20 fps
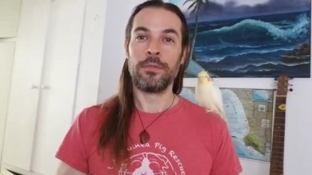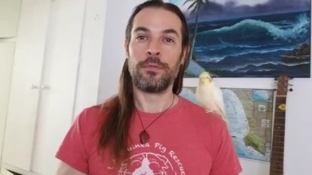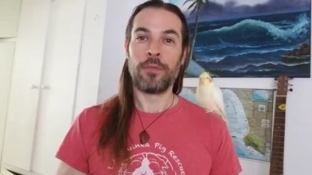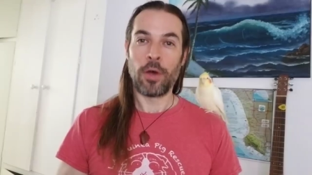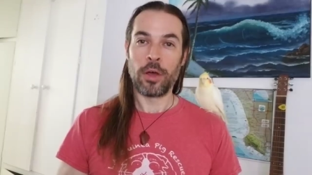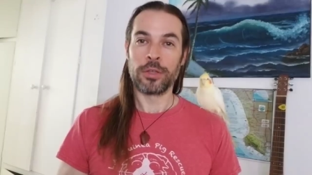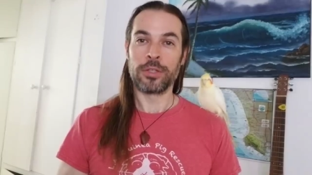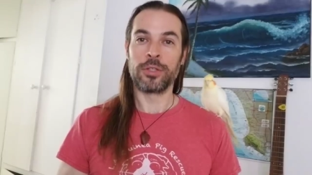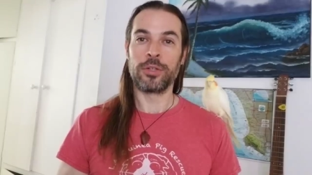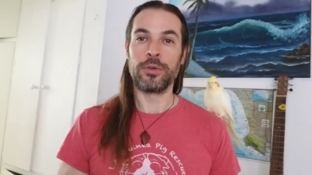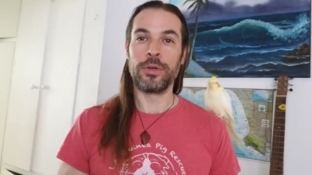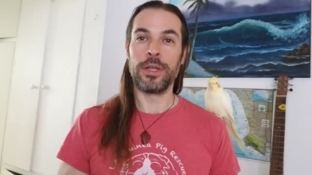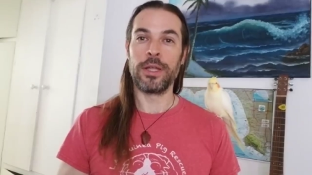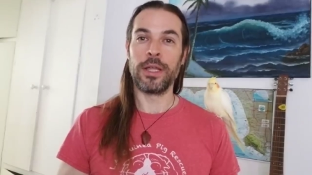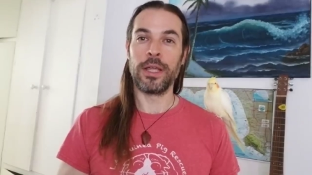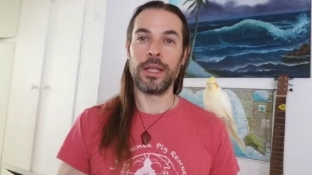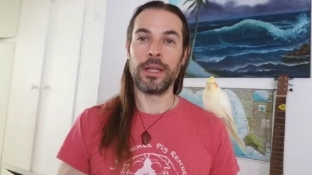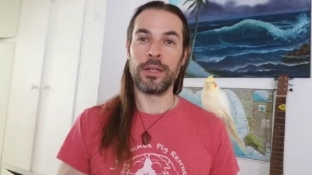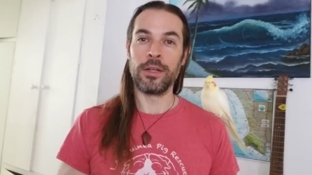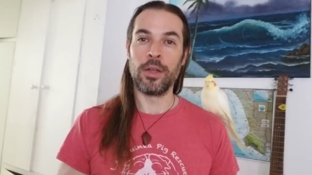
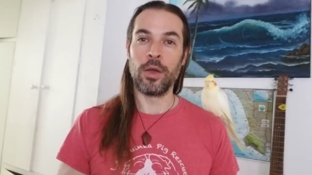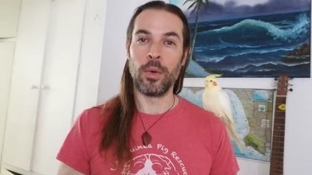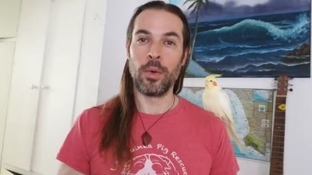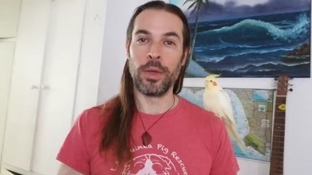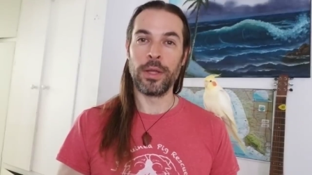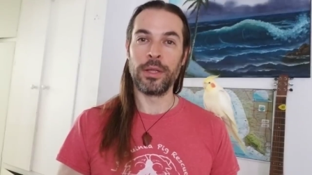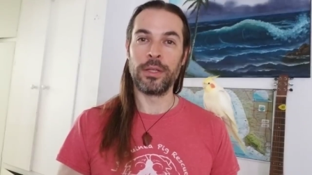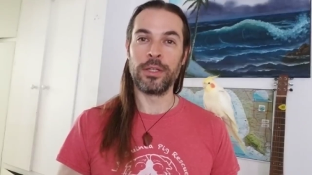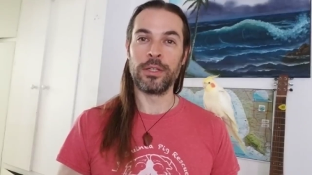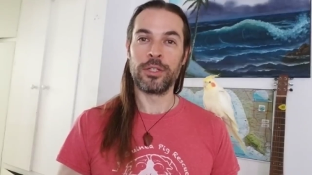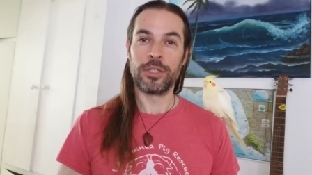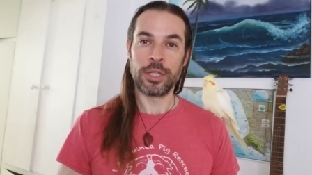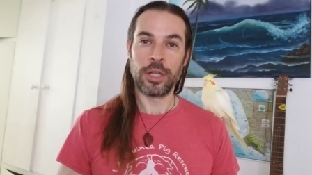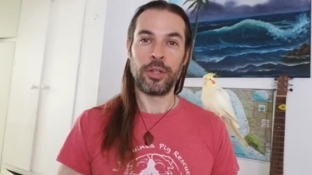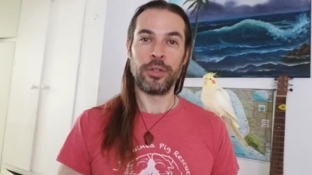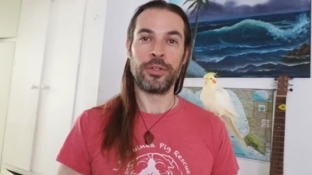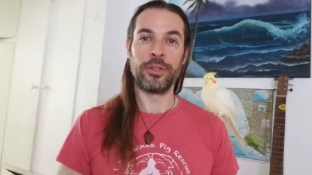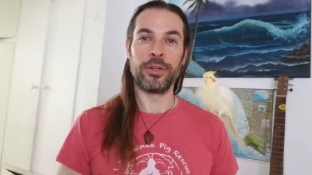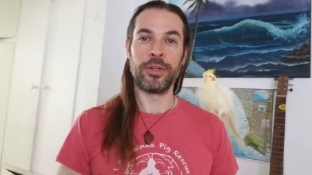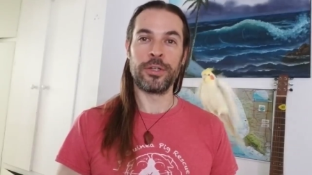fostering and going to
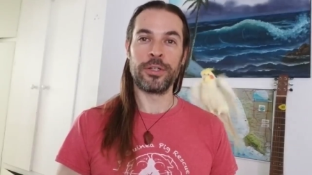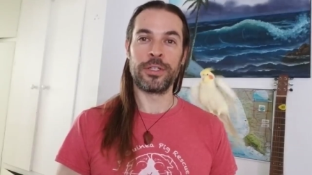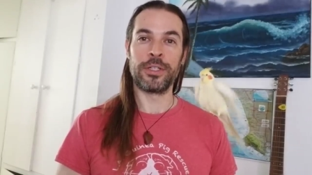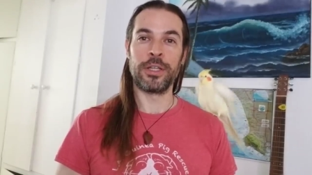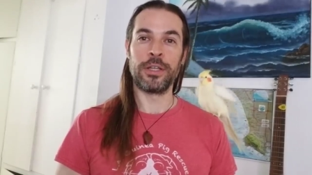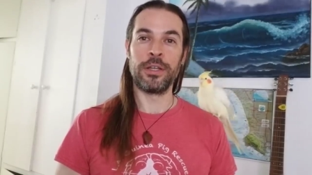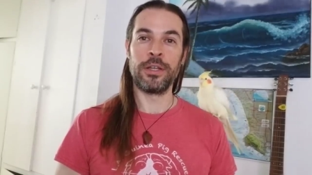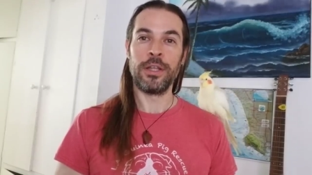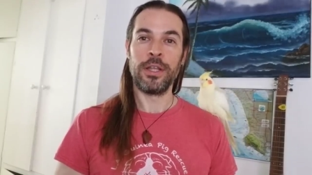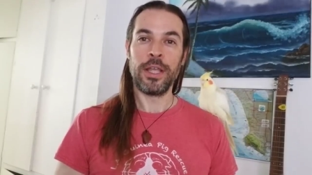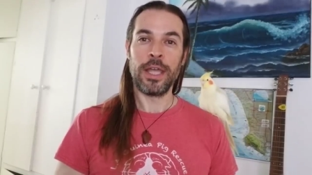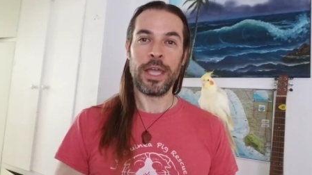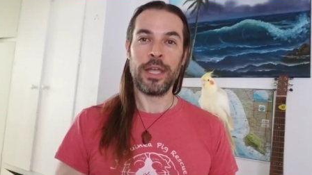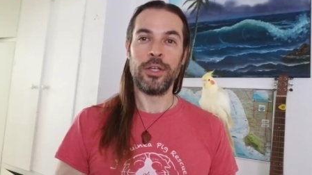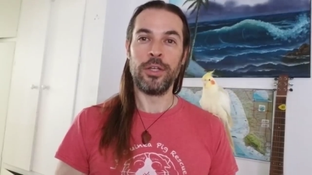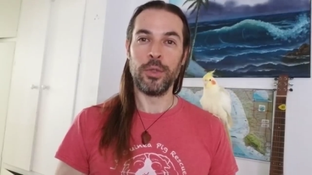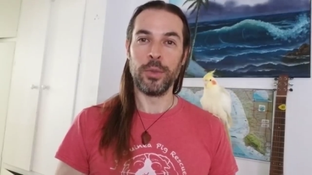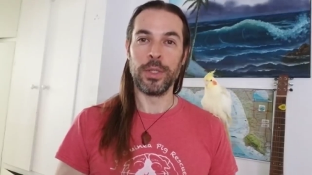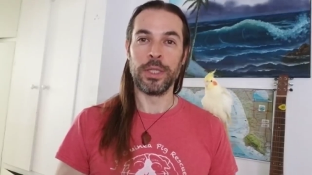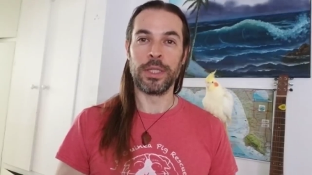shelters and,
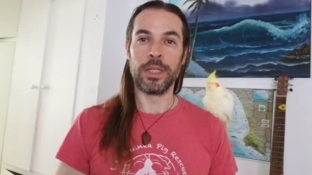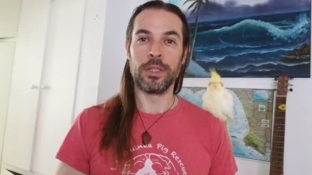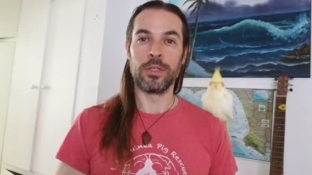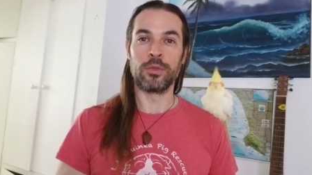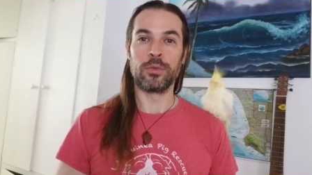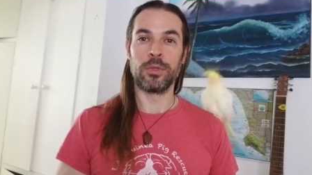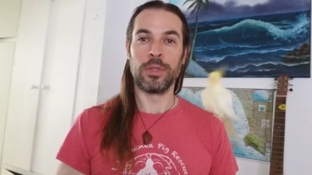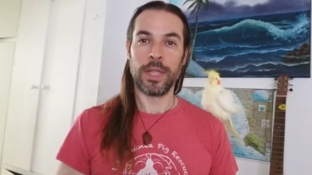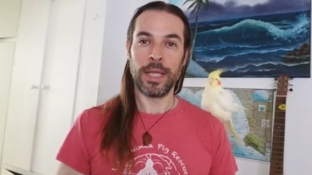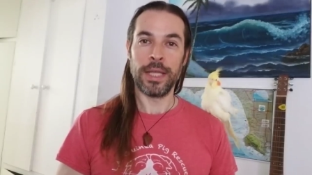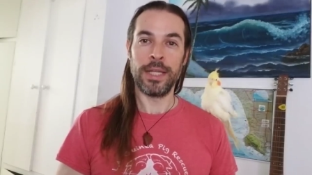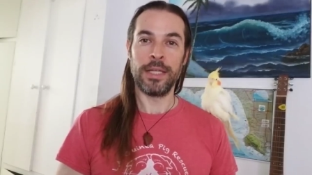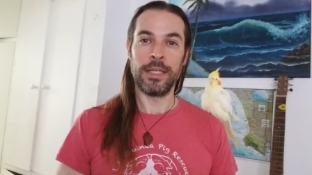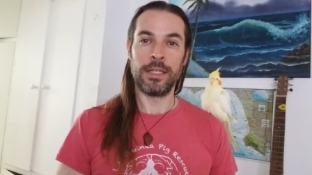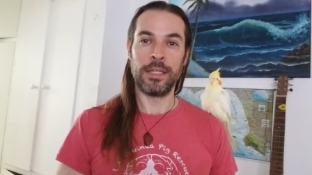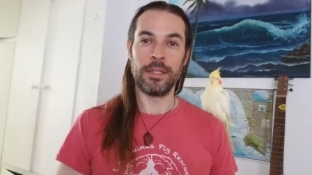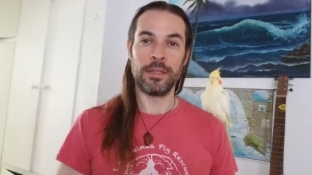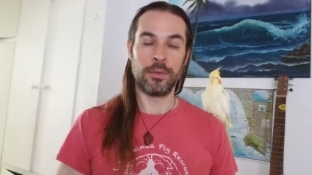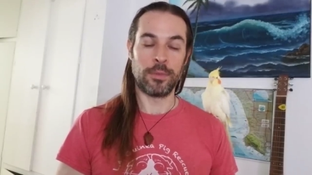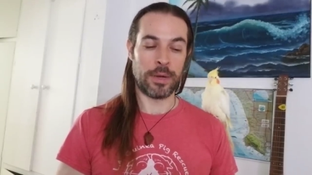and doing things
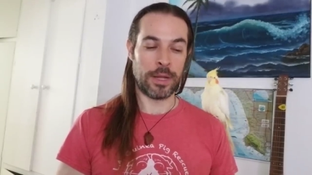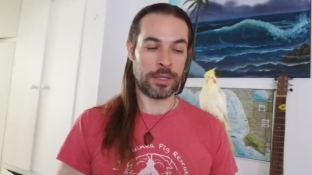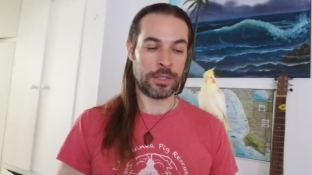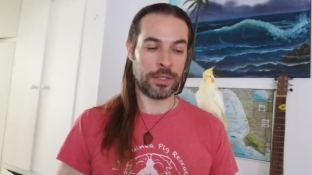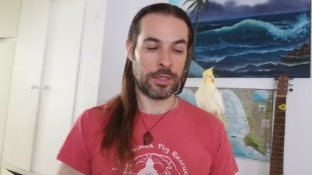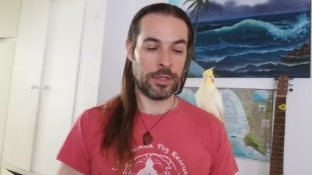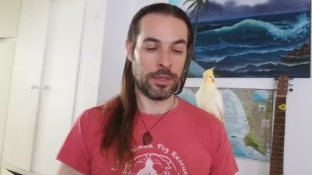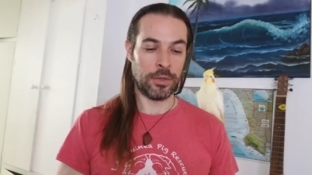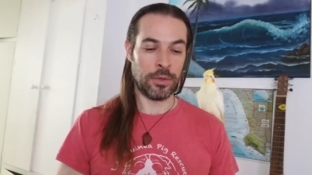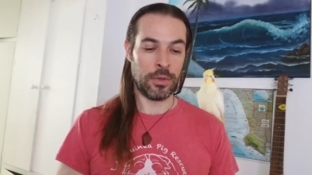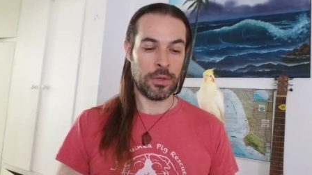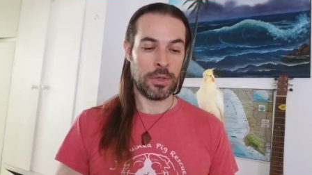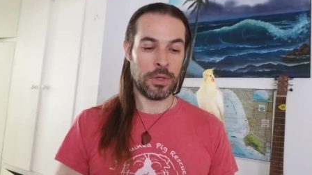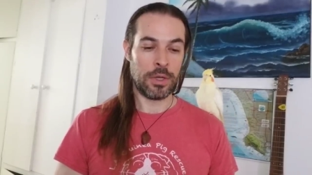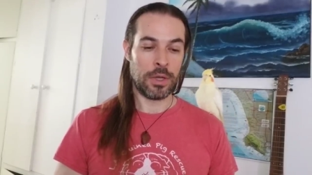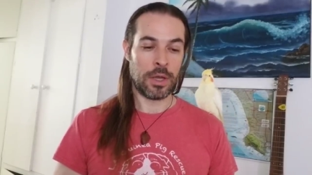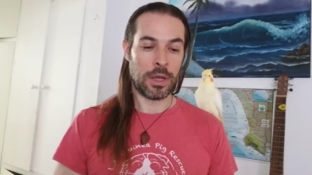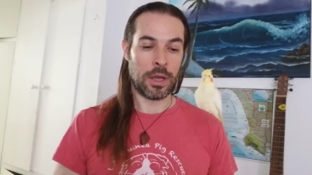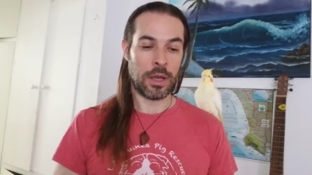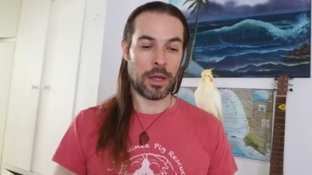related to the rescue.
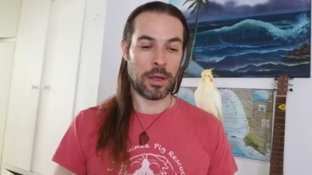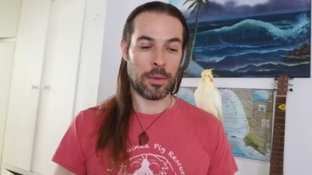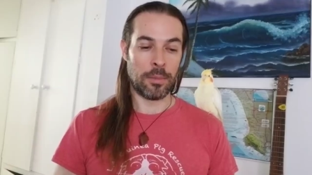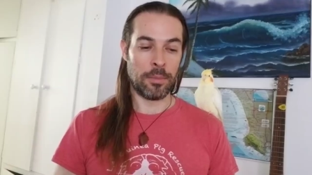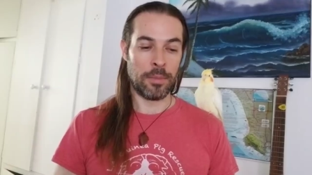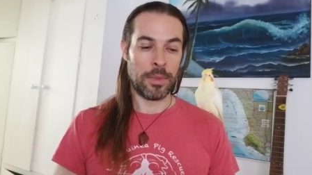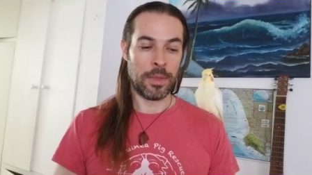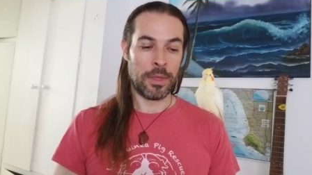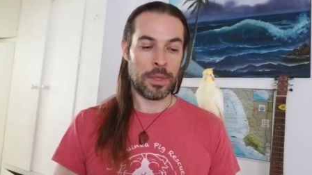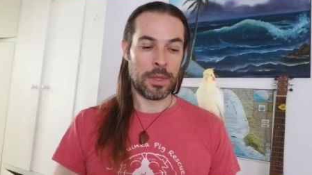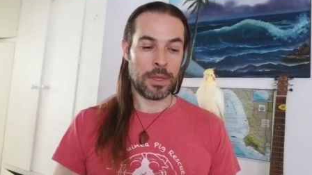Um,